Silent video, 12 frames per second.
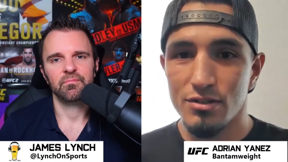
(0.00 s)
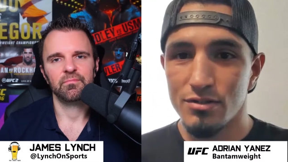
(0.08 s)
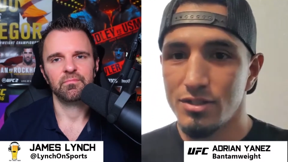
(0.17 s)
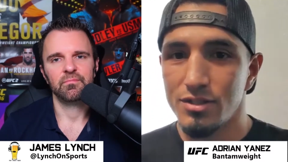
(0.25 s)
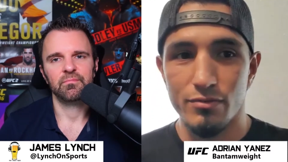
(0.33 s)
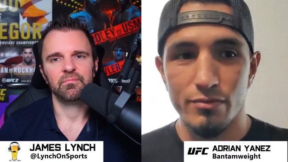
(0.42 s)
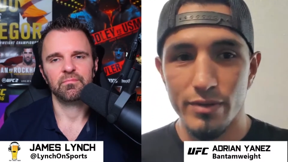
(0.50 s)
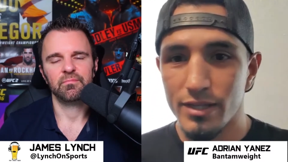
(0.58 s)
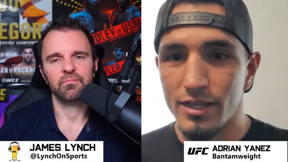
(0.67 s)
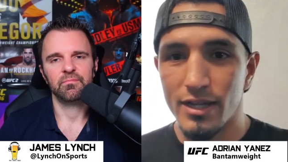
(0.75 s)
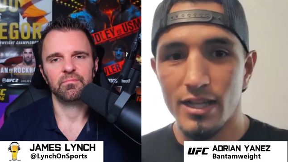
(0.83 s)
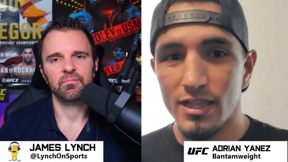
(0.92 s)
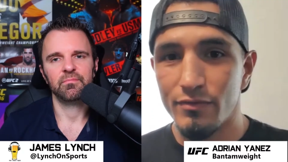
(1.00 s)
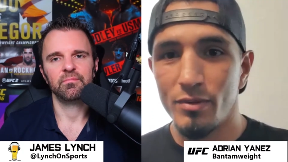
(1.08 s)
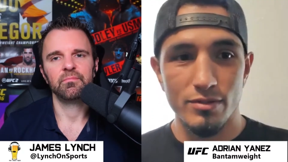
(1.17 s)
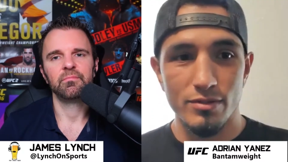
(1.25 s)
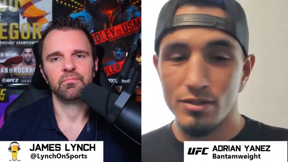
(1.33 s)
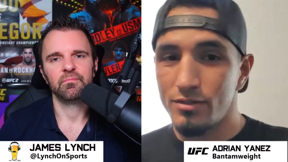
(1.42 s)
Speaker 1: you know, to really high
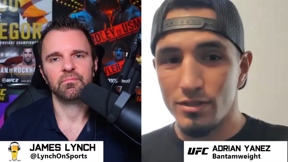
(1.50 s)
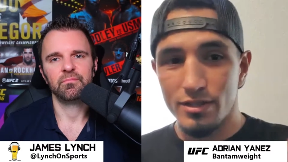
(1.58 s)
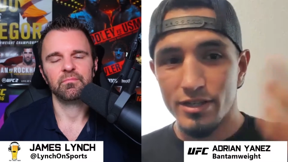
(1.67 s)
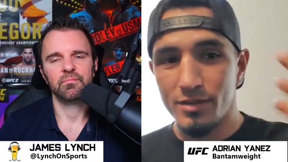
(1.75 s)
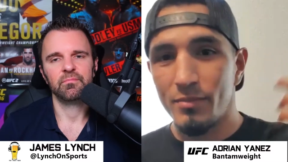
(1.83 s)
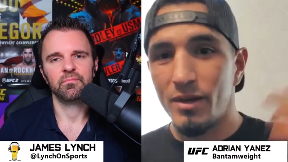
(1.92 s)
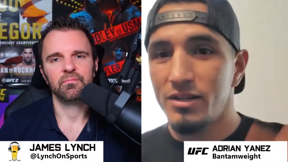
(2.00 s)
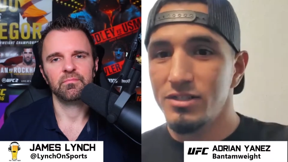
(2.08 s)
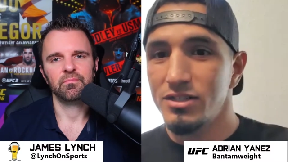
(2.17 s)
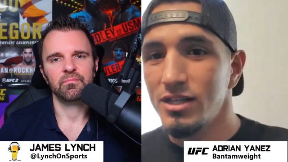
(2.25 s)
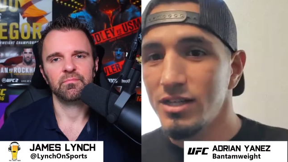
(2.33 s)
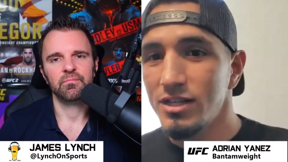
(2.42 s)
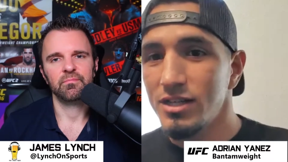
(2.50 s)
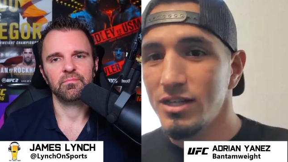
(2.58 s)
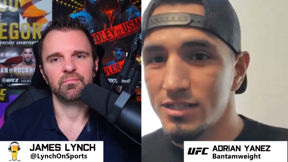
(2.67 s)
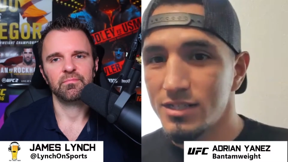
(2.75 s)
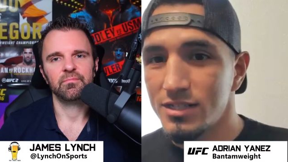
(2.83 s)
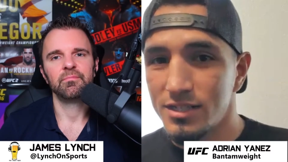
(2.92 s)
level people. Dude, look at Miles Johns.
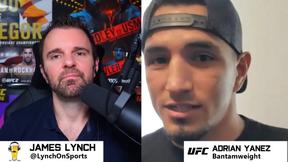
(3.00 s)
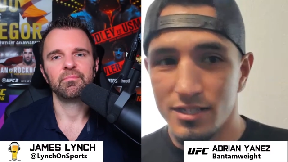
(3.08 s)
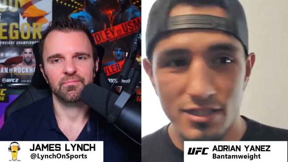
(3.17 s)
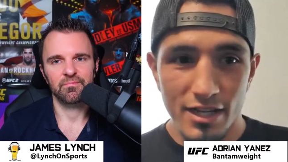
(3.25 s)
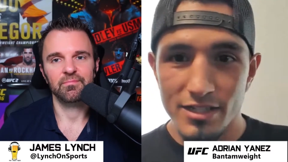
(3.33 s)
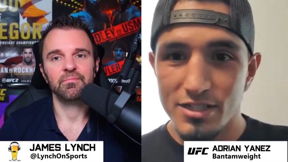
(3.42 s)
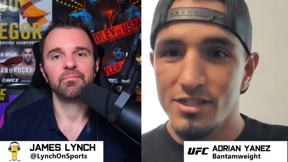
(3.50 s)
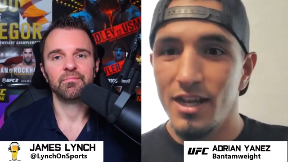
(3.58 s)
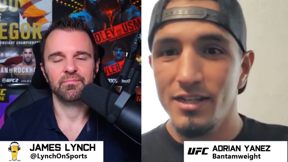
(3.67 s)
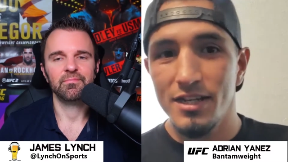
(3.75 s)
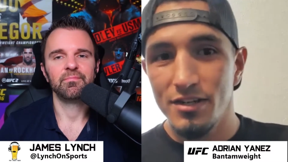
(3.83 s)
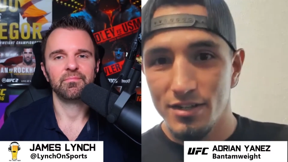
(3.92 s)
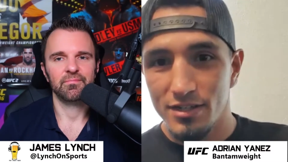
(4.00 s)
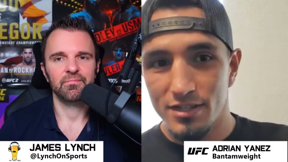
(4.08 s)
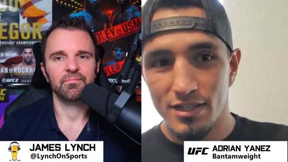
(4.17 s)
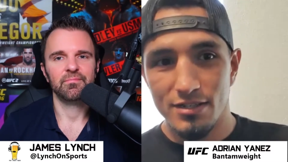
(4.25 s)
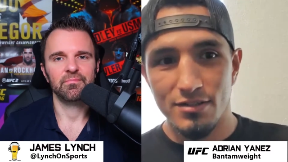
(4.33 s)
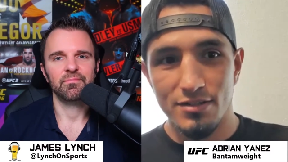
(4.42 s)
He just knocked
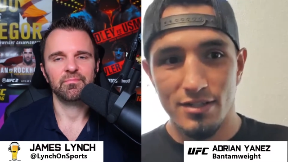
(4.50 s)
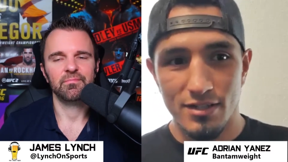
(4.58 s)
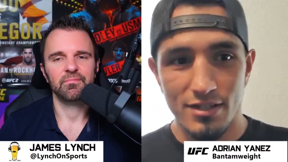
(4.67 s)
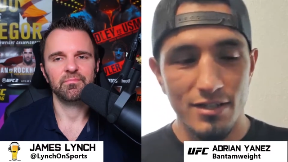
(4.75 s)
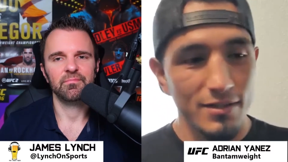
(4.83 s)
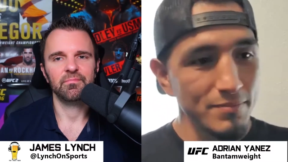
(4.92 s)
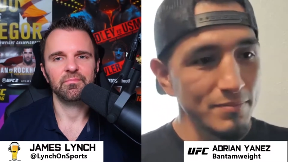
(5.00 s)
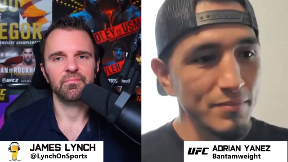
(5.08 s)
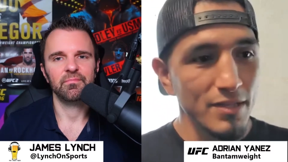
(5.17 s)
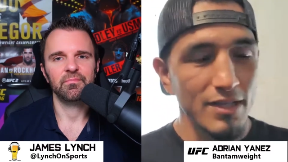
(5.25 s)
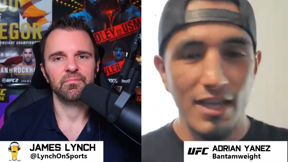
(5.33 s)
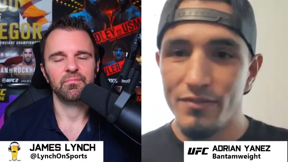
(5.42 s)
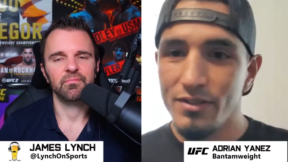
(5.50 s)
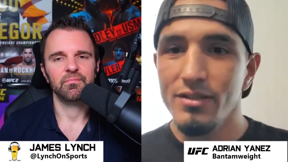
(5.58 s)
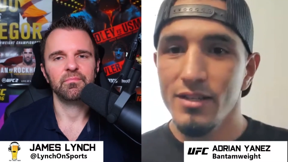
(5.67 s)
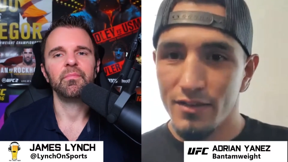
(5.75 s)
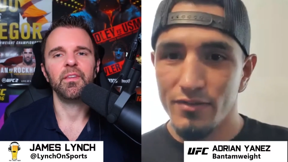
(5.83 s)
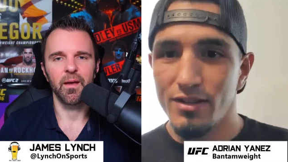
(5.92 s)
out that dude Kevin
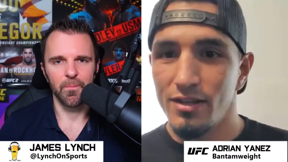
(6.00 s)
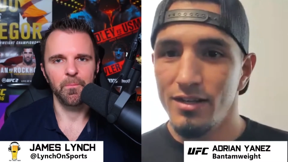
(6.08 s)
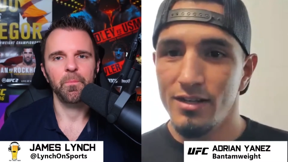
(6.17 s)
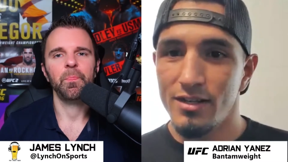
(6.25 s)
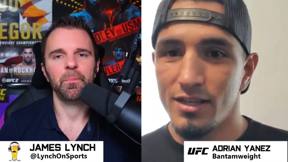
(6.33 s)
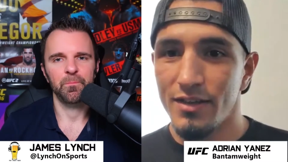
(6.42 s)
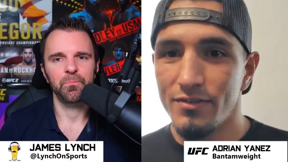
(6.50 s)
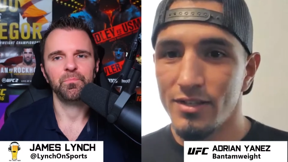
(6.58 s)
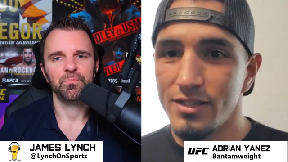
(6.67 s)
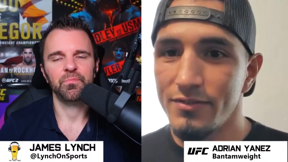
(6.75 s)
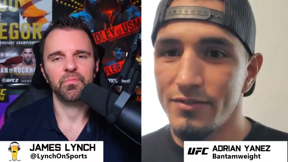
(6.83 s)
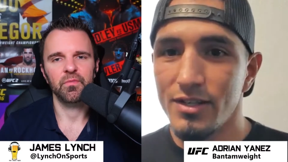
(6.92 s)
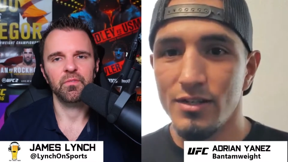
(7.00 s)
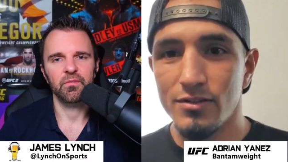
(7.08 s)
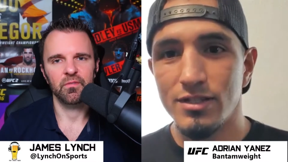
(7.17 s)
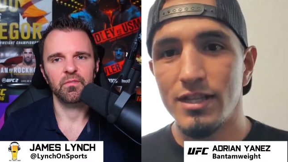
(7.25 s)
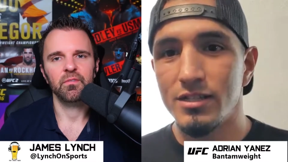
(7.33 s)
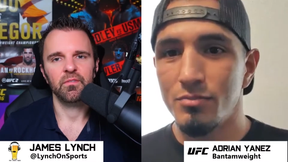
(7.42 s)
Speaker 2: yeah. Kevin Natividad, or
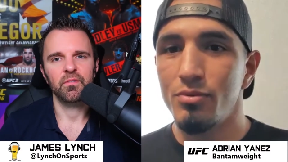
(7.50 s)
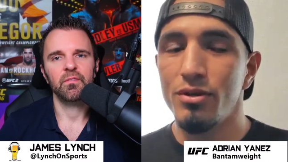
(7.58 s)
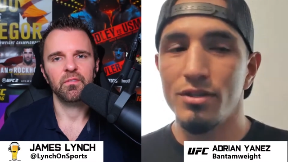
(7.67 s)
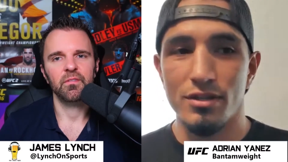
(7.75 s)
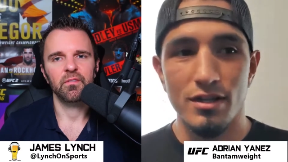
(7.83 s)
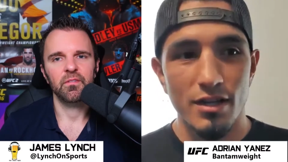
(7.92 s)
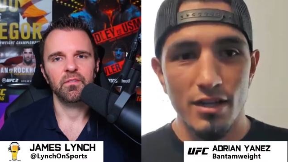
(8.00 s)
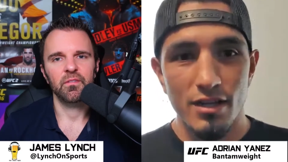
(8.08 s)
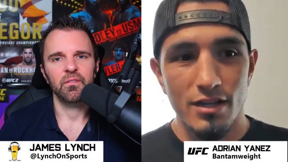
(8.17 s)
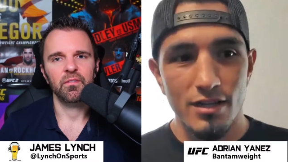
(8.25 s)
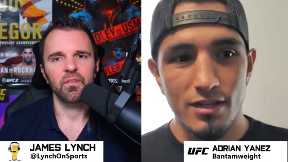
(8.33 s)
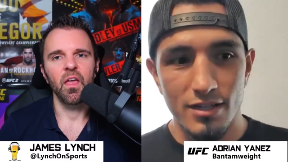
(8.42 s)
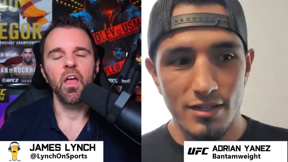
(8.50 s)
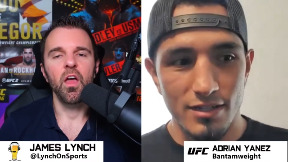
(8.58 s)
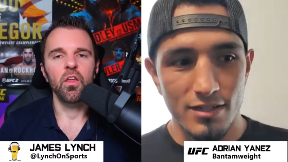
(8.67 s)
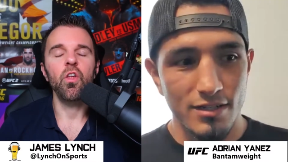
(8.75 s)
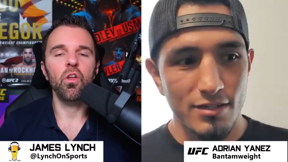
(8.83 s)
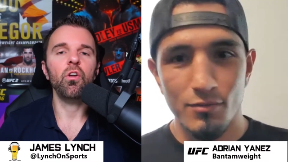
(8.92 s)
is that his brother?
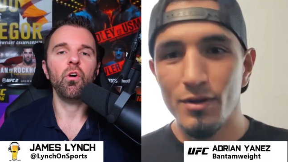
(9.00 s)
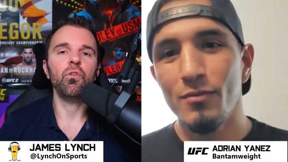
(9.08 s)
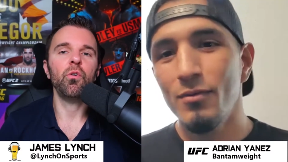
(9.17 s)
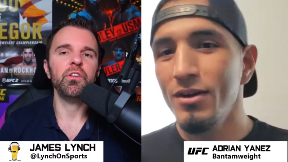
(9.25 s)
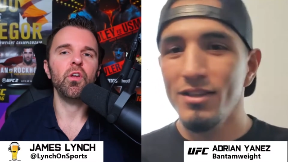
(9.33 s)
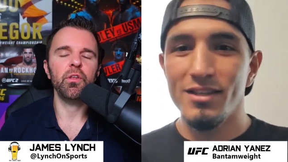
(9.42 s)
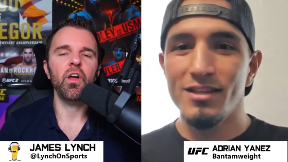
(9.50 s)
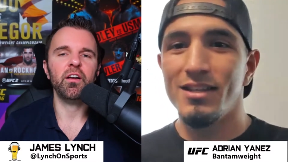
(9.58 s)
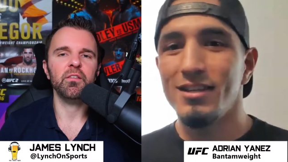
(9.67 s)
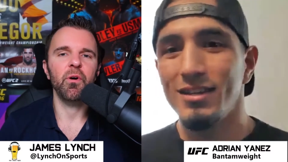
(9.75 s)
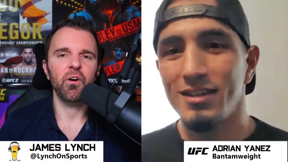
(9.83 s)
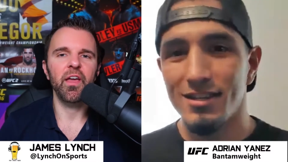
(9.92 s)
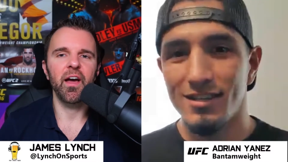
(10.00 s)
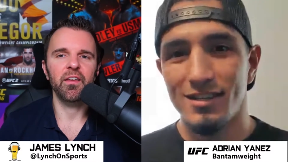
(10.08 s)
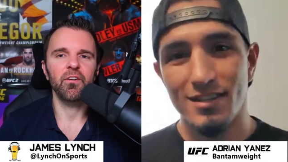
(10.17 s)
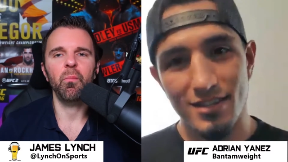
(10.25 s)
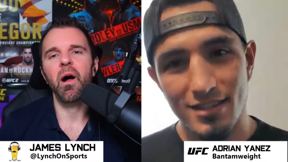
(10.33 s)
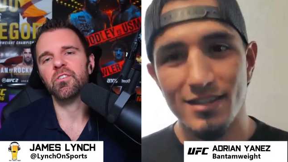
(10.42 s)
No. He knocked him out. Yeah,
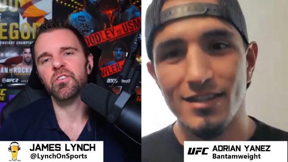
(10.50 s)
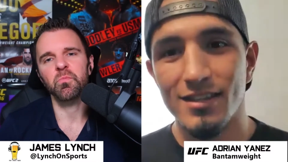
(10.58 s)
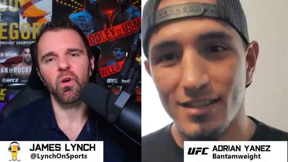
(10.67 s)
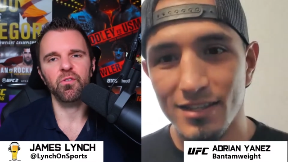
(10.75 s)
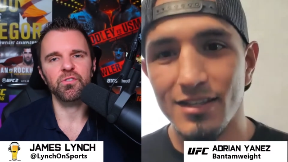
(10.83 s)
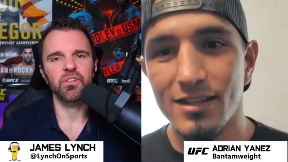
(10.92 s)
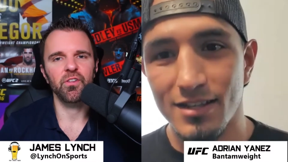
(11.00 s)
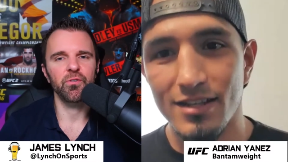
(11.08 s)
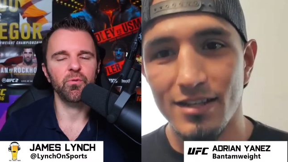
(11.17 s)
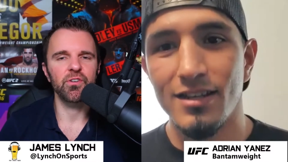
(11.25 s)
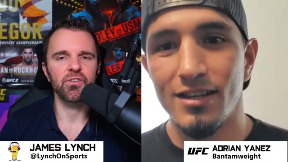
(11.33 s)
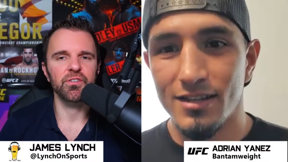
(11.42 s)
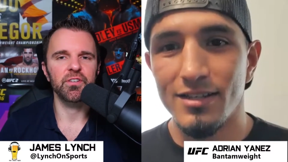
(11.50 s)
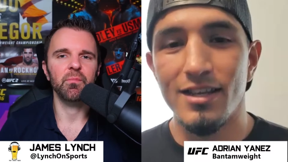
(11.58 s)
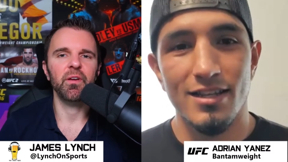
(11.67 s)
no, Miles' brother's still on the regional scene,